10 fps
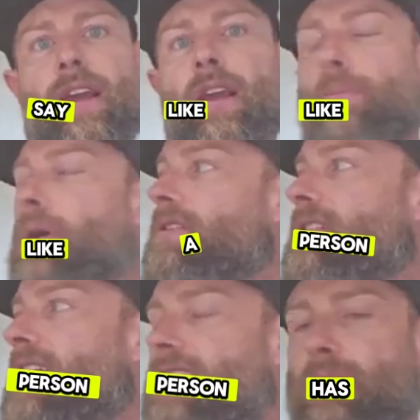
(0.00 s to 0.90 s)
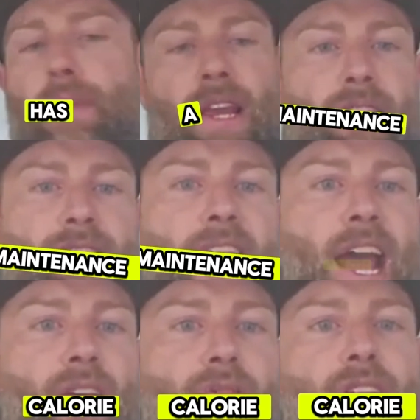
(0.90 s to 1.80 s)
like a person has a maintenance
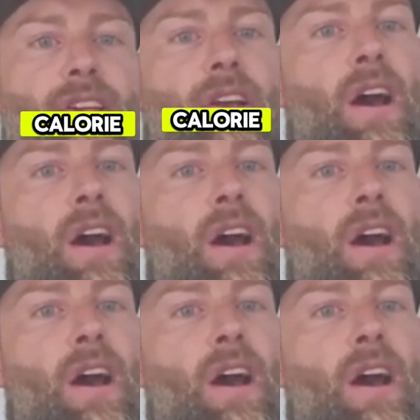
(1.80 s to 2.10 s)
calorie